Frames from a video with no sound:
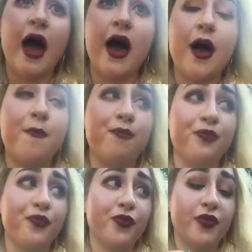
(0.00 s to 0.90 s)

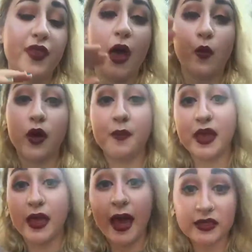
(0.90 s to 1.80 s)
Um, there will
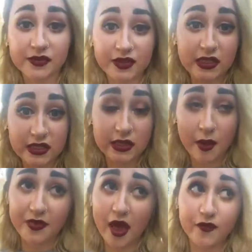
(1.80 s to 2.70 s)
be activities
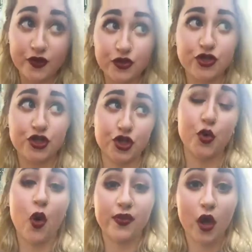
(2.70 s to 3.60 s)
up there for you to
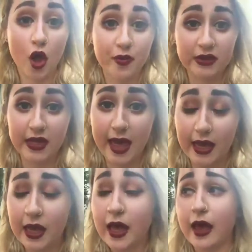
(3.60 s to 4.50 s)
do on the open day.